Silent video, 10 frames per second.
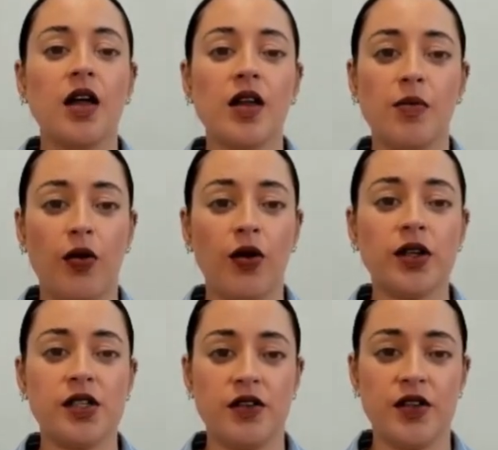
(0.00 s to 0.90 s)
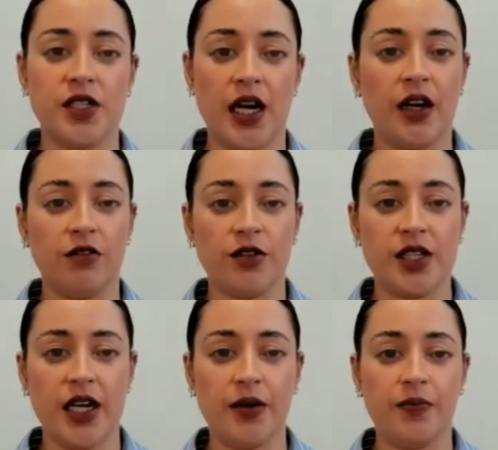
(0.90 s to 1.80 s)
The importance of a daily
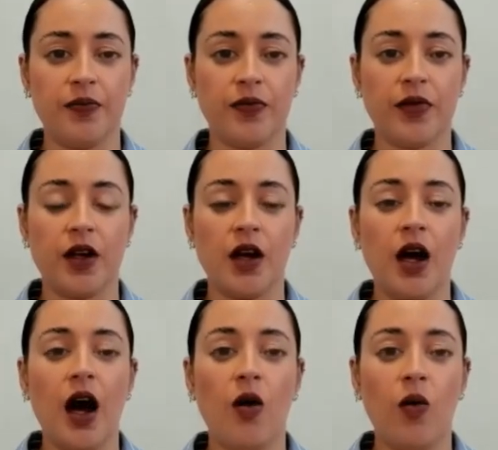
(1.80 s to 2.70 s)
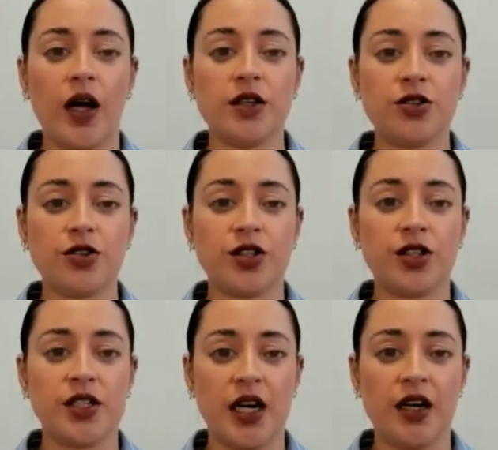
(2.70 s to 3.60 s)
routine. A
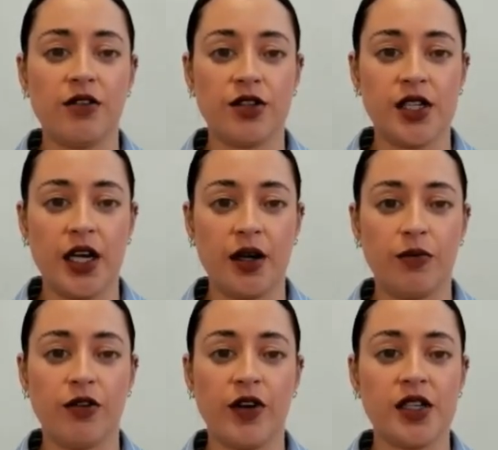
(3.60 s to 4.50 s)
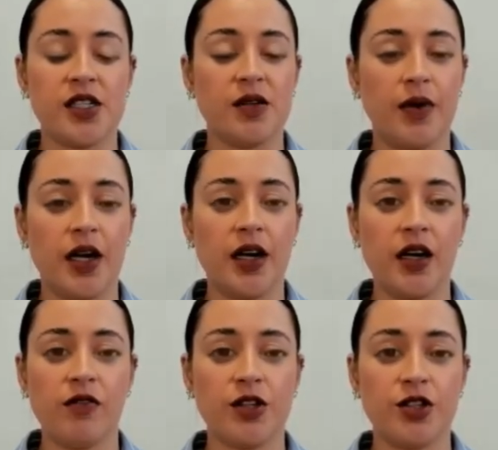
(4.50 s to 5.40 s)
well-structured daily routine provides stability
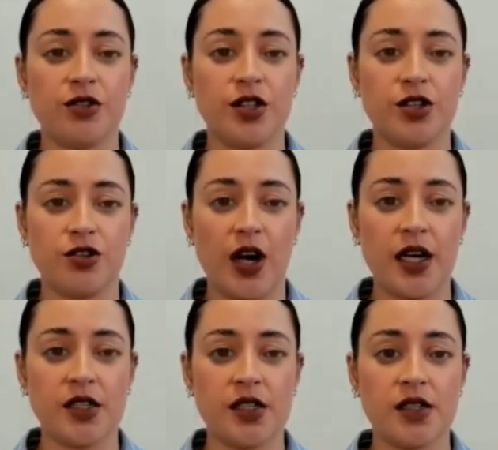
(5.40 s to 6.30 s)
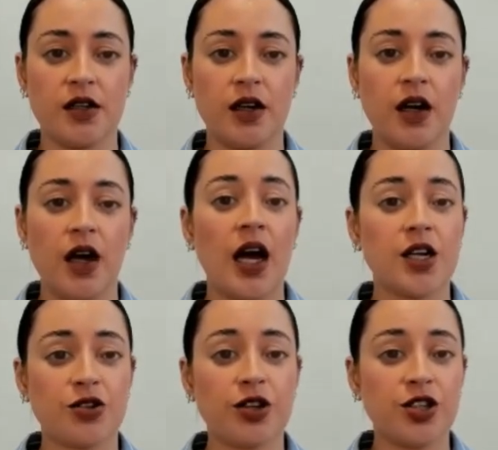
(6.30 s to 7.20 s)
and reduces stress. A
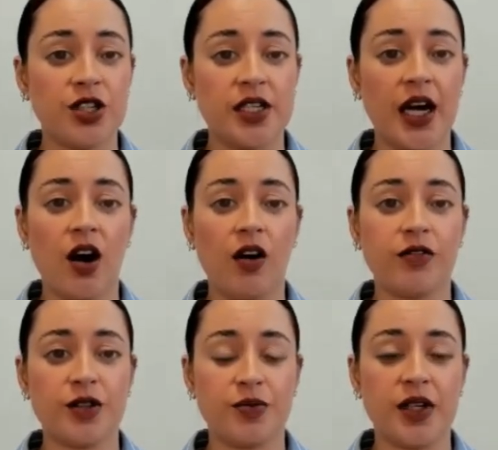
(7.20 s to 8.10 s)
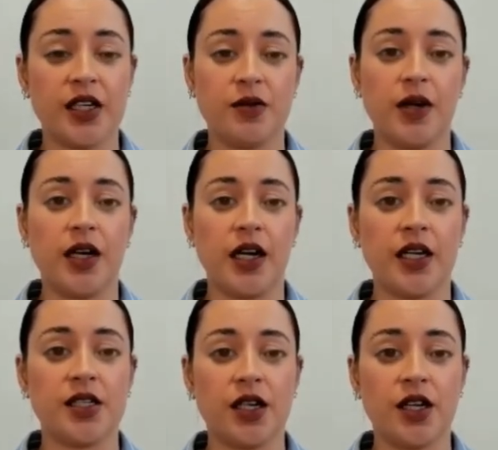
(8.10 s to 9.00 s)
structured day offers predictability
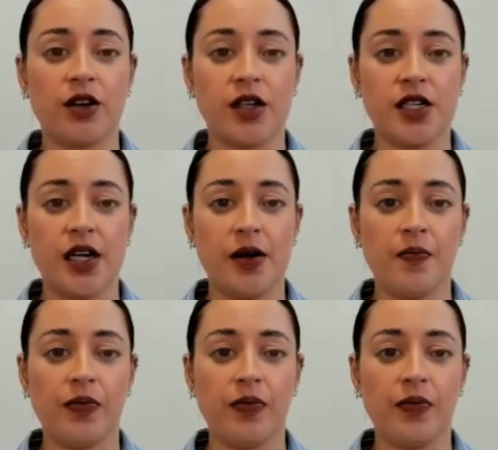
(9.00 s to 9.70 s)
and security,